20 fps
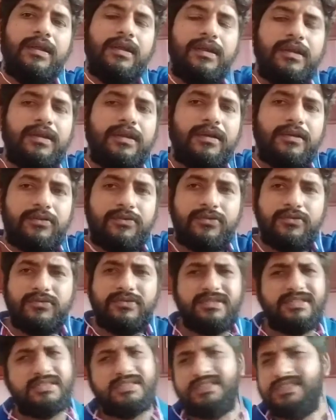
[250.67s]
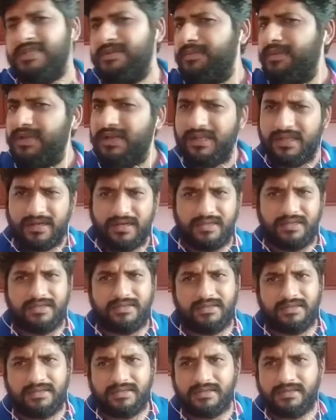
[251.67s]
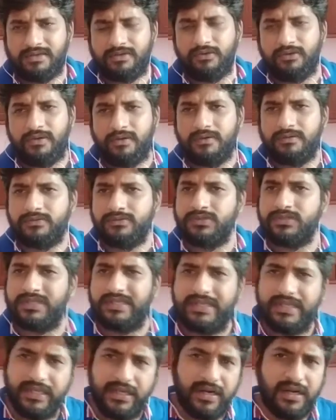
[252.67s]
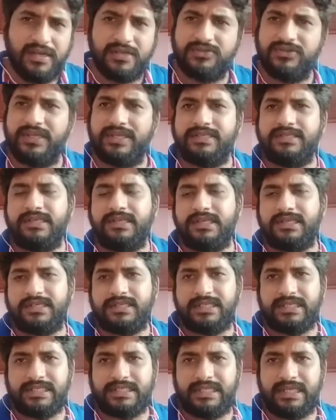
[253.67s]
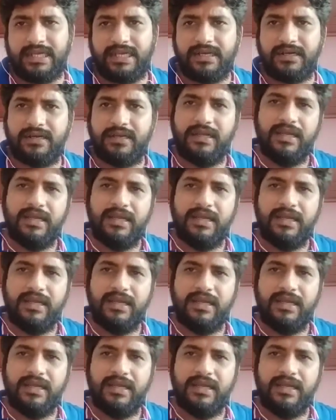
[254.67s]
Now similarly, so here also excitation is there.